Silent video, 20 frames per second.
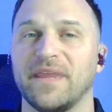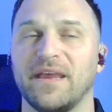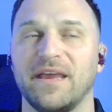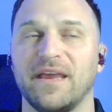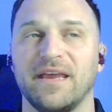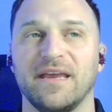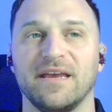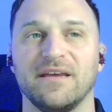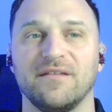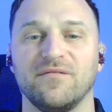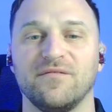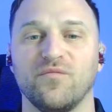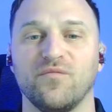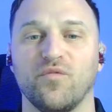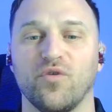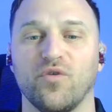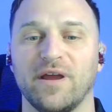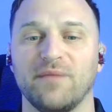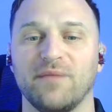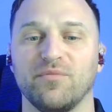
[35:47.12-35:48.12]
and
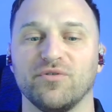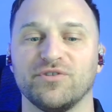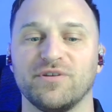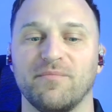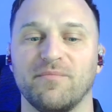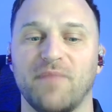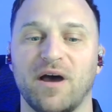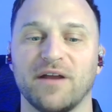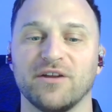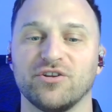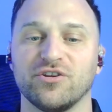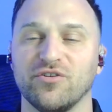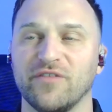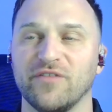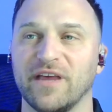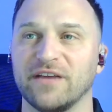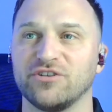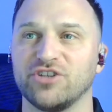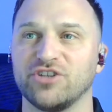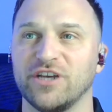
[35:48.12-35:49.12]
we're able to monitor
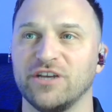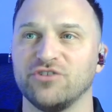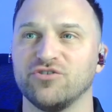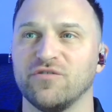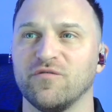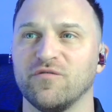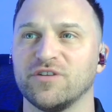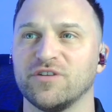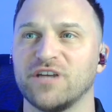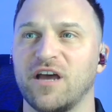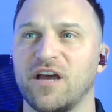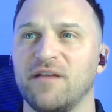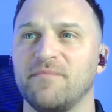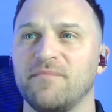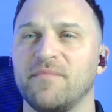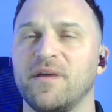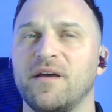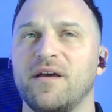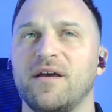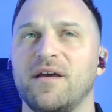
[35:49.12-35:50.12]
that change over time.